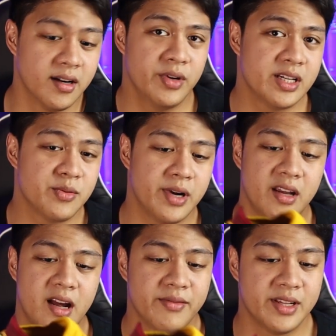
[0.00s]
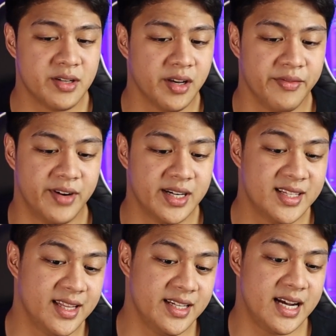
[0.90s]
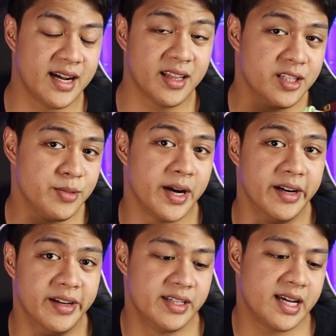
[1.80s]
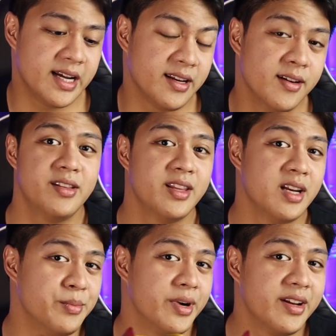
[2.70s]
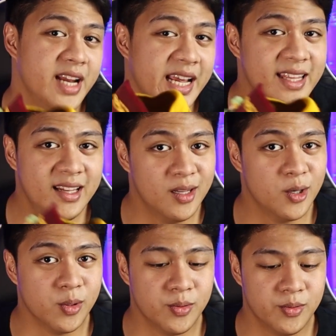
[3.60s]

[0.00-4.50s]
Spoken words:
which is why you have this sort of varsity jacket inspired design on the LeBron 18 Low.